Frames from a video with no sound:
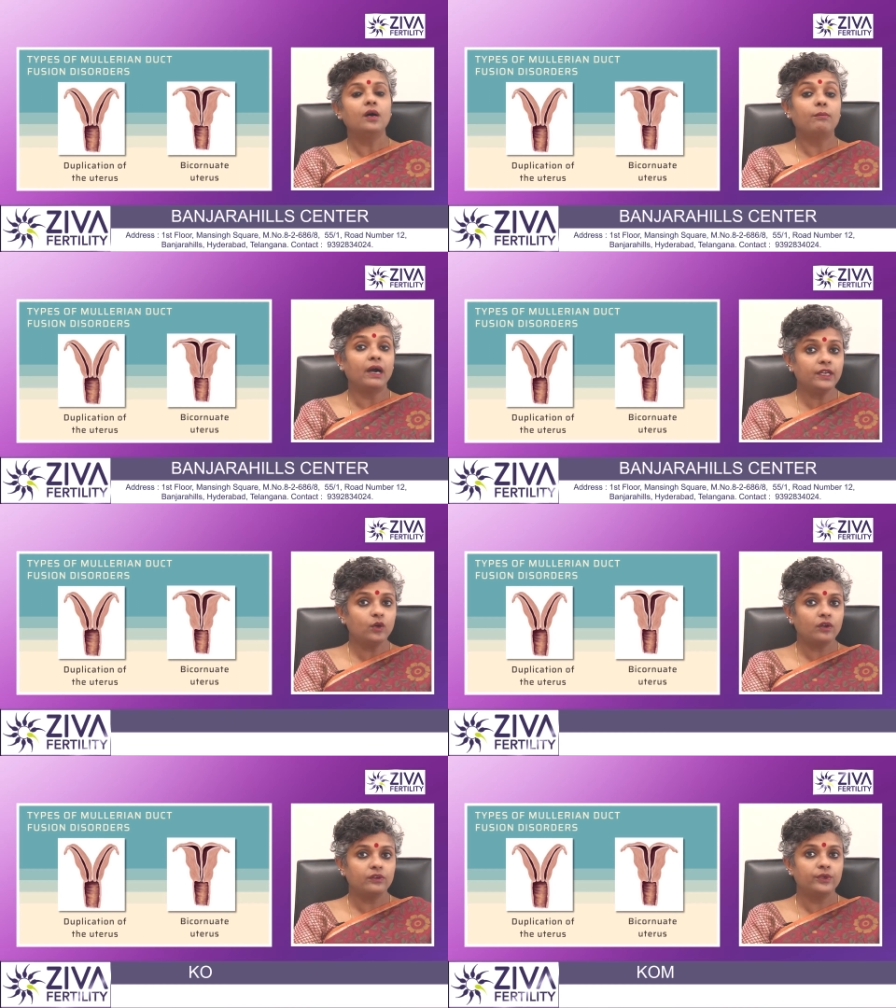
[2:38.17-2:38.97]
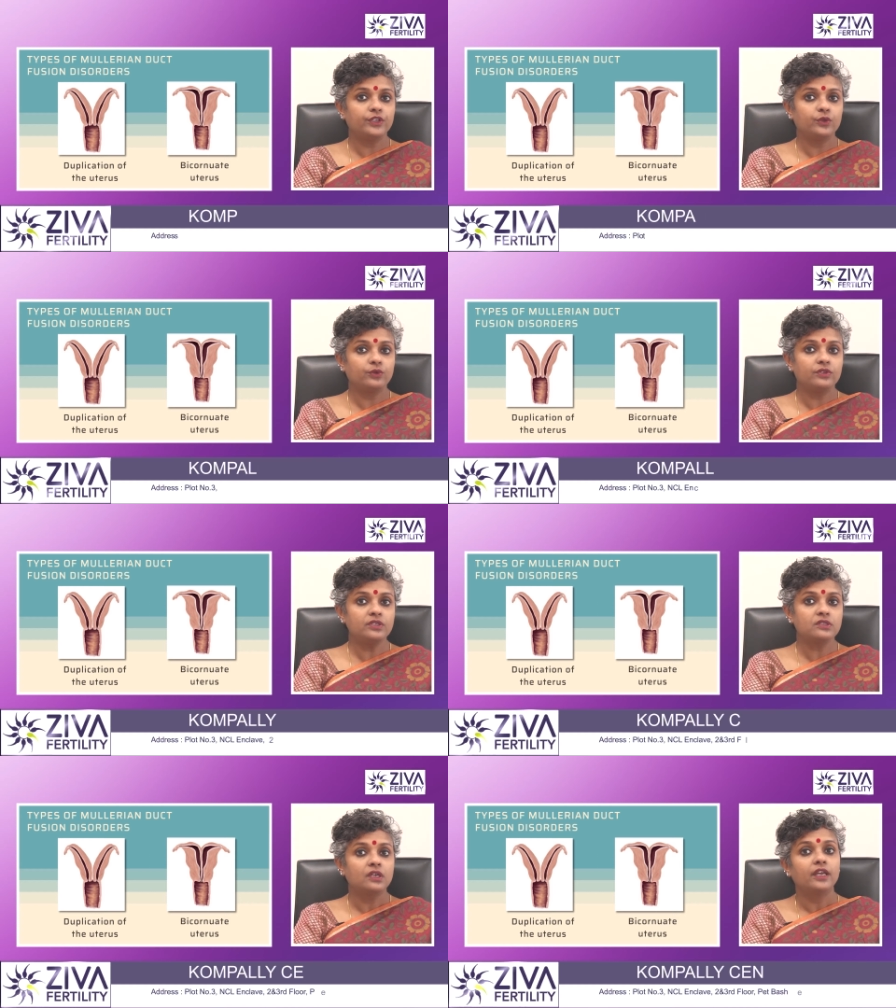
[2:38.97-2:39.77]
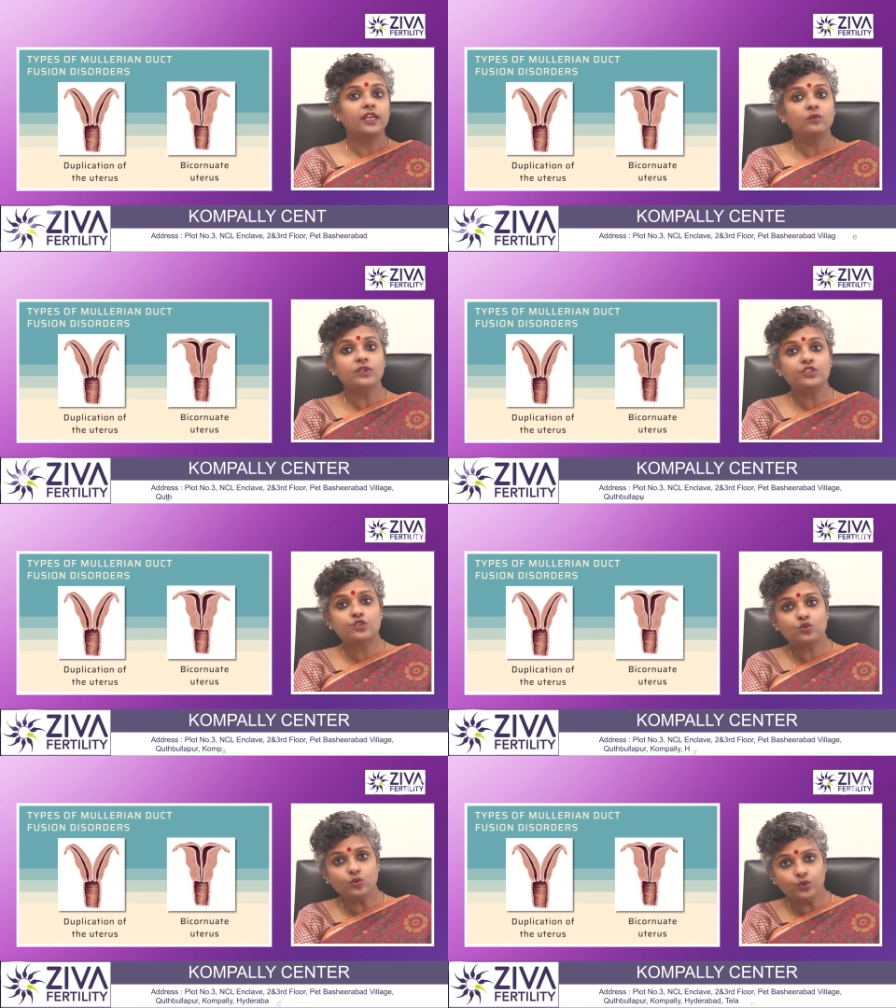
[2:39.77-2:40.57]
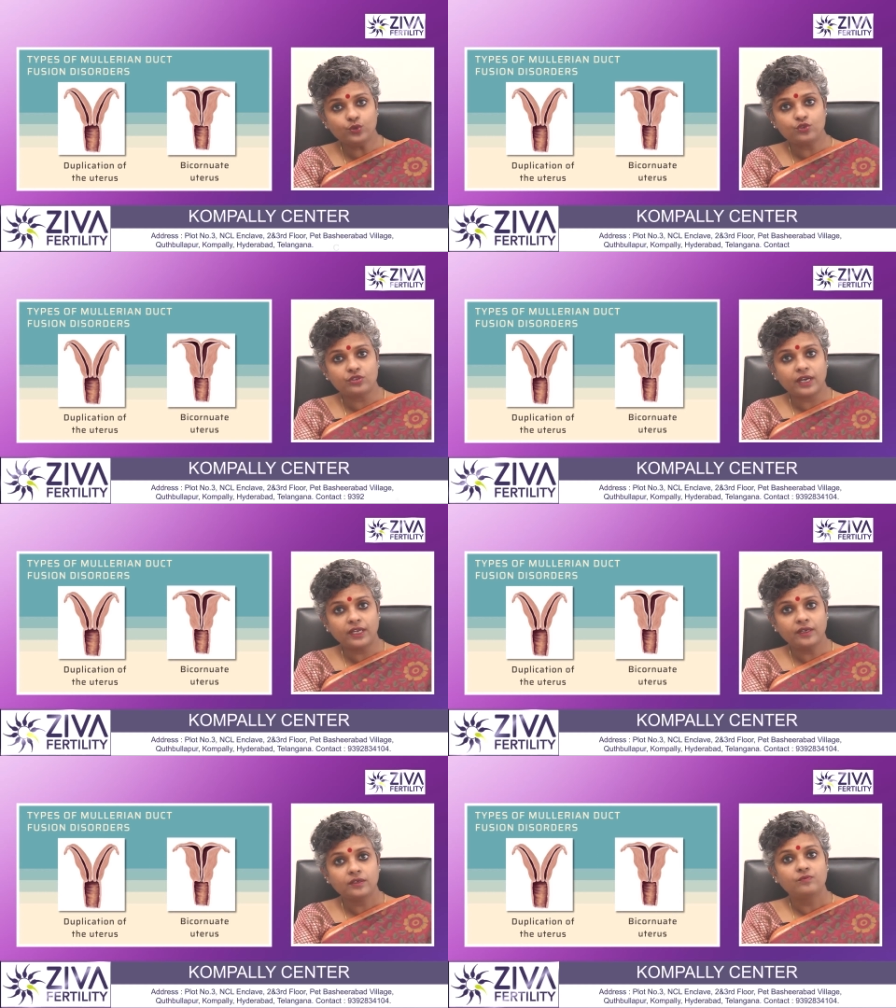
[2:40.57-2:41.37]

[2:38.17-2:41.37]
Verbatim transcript: A bicornuate uterus in which two uteri